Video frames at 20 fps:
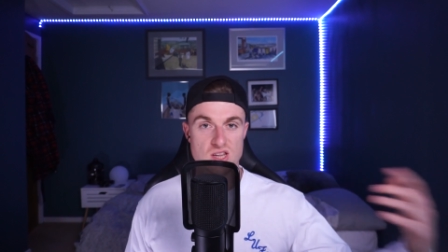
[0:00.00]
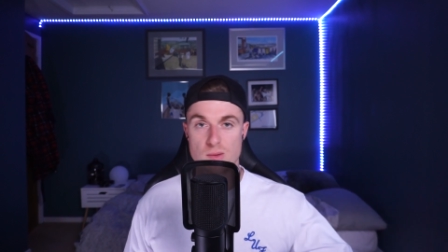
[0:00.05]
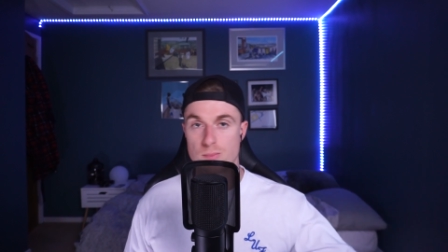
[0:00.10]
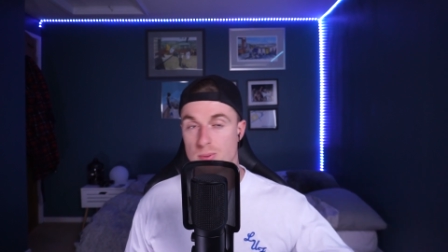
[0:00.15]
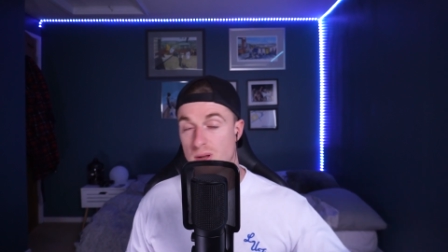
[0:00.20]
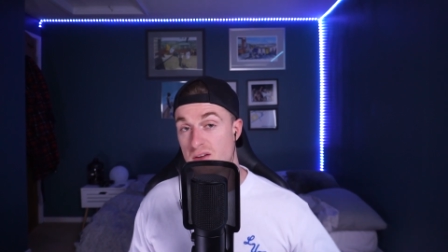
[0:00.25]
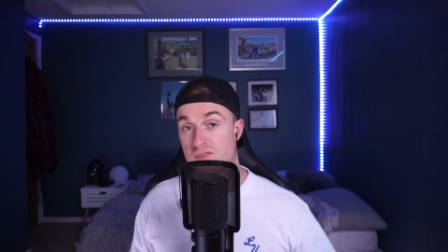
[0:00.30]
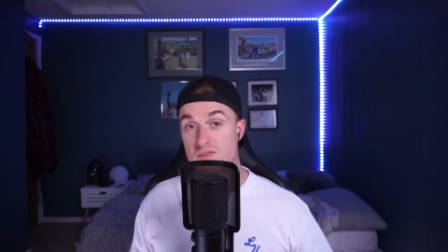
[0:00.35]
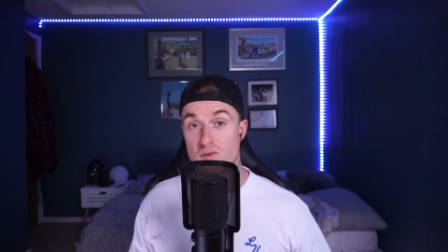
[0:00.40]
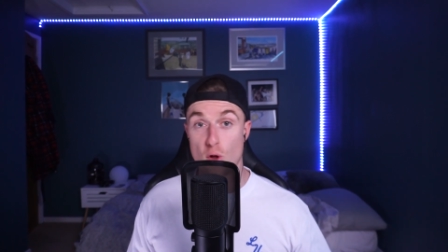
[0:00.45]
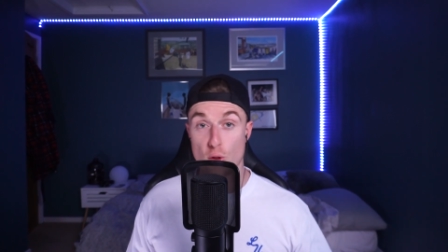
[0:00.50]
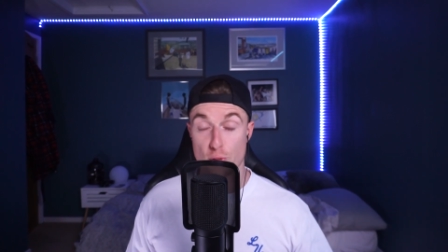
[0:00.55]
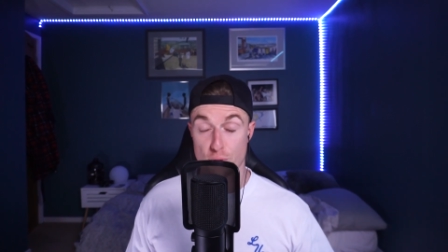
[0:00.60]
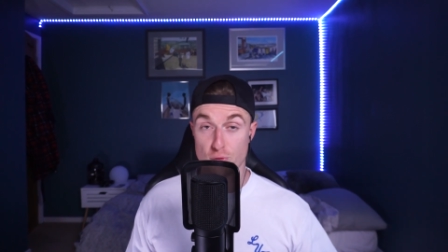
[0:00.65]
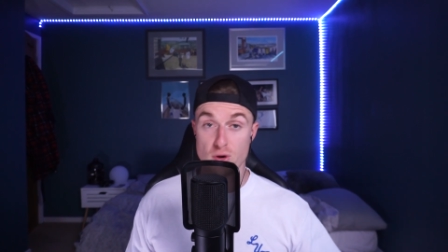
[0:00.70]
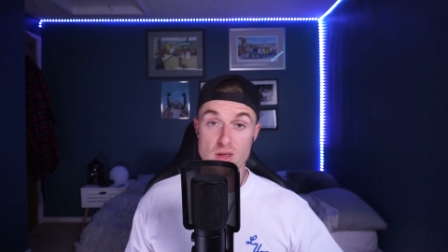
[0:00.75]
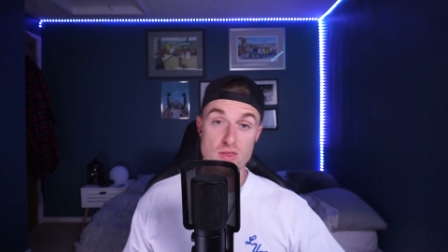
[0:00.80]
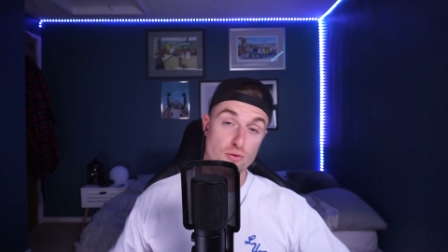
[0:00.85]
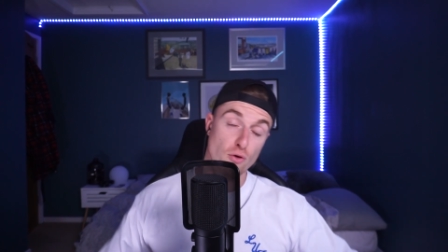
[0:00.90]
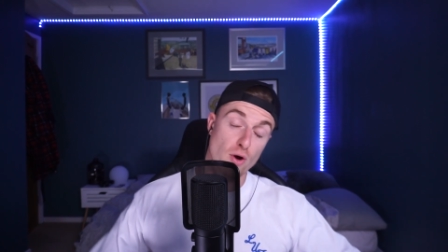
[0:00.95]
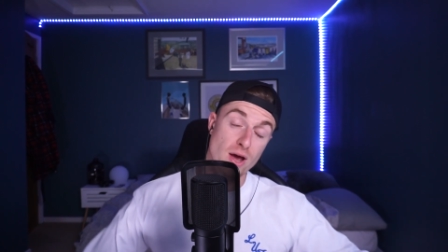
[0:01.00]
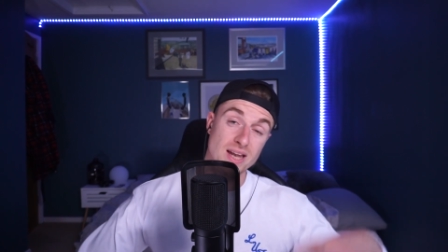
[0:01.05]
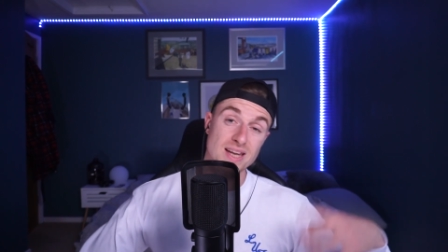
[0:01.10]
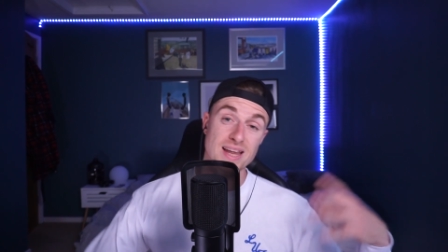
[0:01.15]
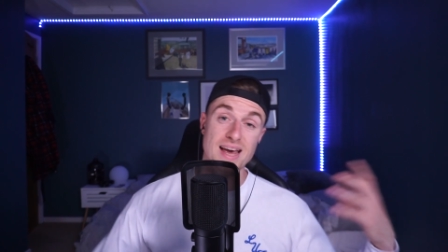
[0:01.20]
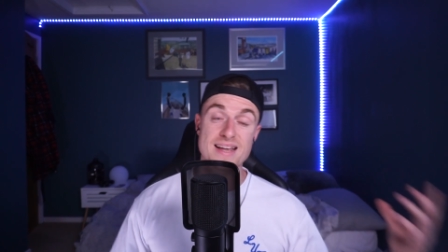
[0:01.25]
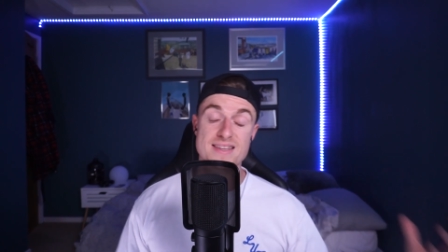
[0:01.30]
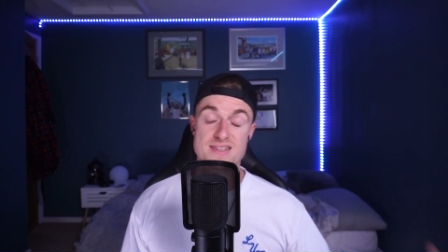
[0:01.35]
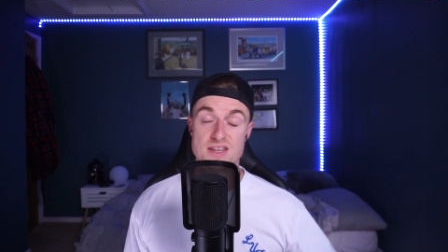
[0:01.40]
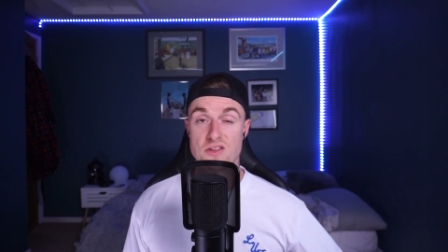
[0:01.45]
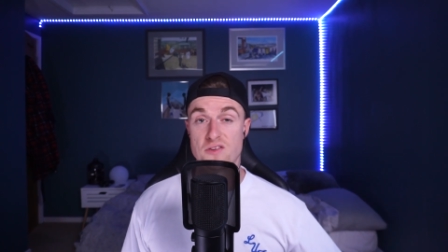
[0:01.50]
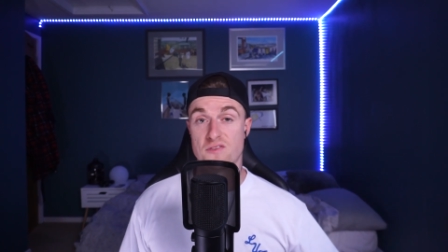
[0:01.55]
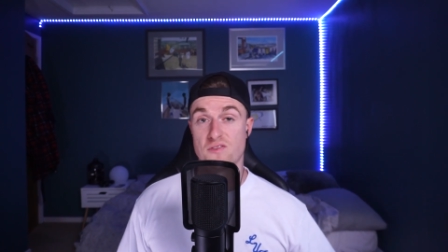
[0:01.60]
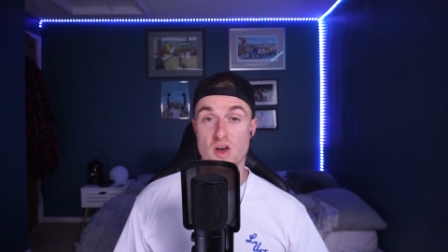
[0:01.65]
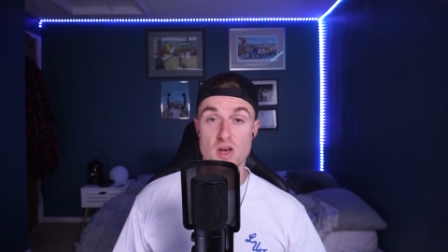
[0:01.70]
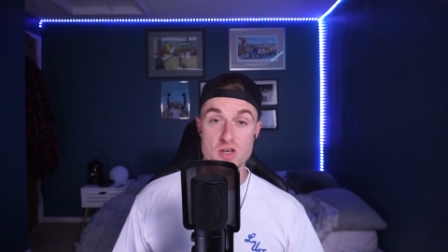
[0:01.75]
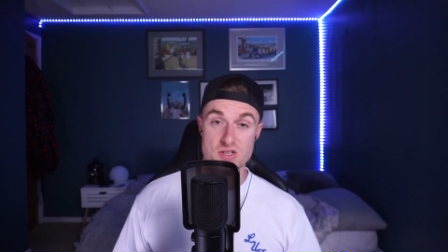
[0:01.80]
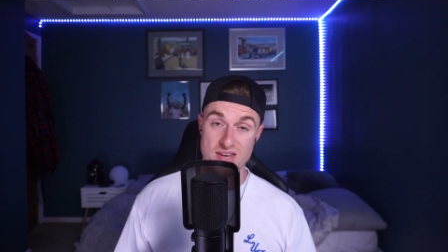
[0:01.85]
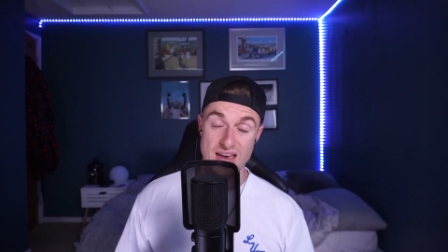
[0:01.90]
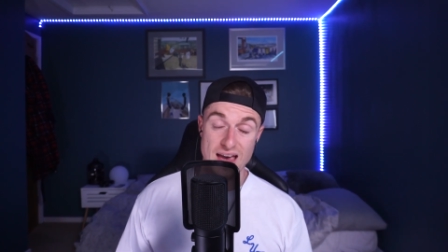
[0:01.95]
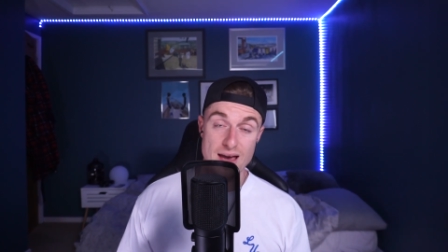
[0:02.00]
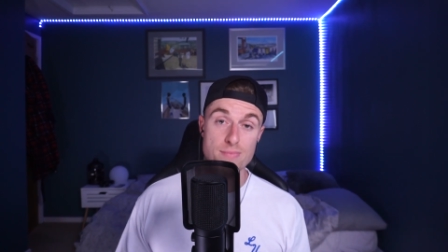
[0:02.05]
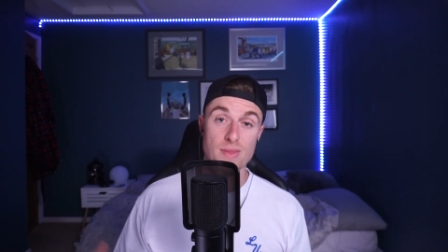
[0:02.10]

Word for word: we've seen them play 4-3-3 at Leeds in the first